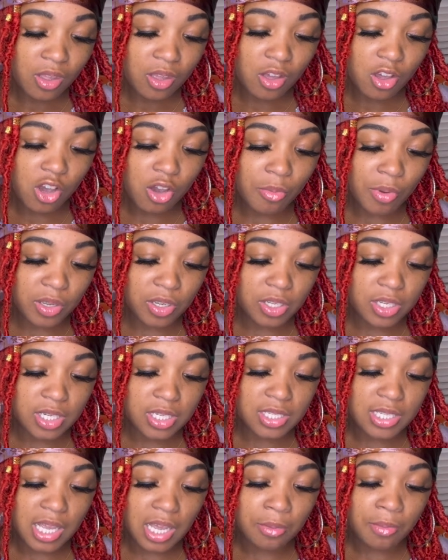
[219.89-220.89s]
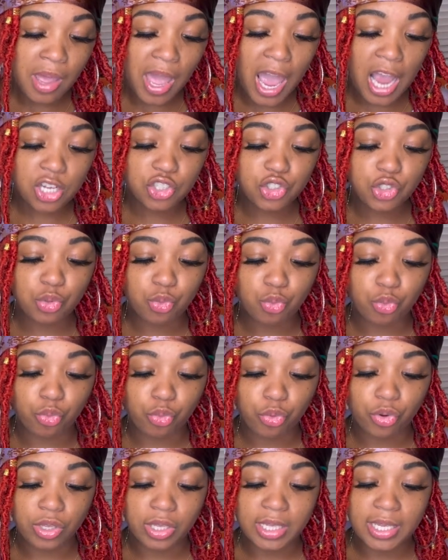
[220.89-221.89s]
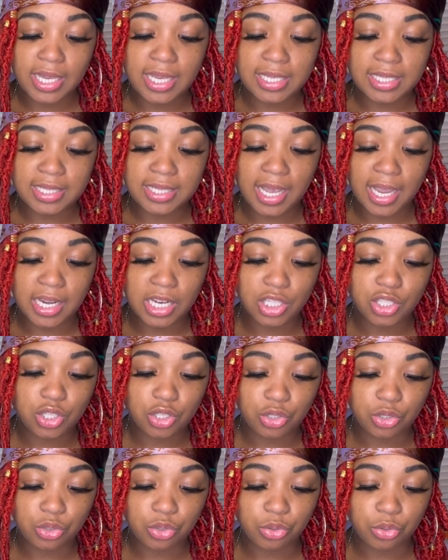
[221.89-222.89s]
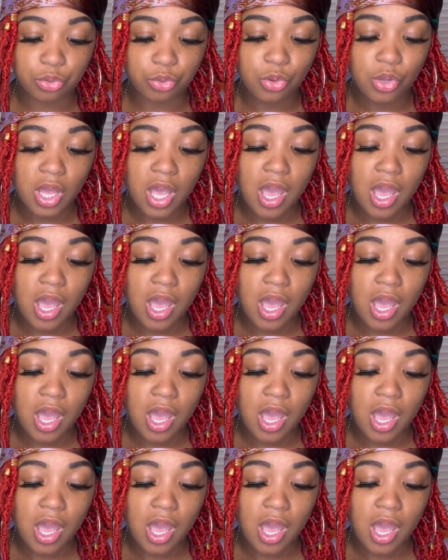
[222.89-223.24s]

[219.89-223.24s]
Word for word: Oh my goodness, I'm actually really excited to do